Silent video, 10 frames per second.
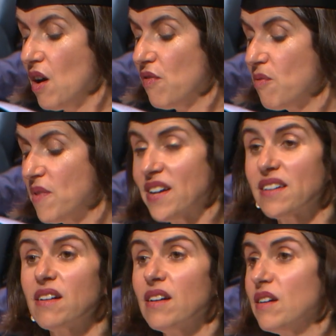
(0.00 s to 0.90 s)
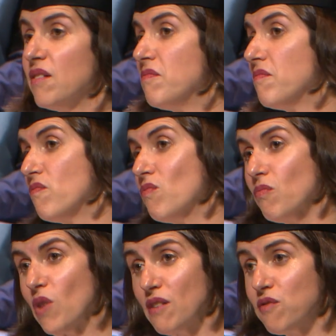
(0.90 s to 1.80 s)
From that
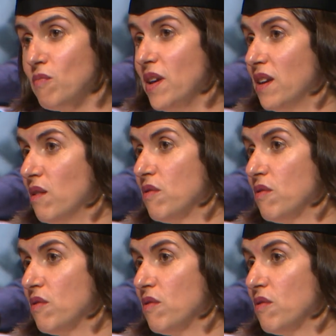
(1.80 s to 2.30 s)
wonderful menu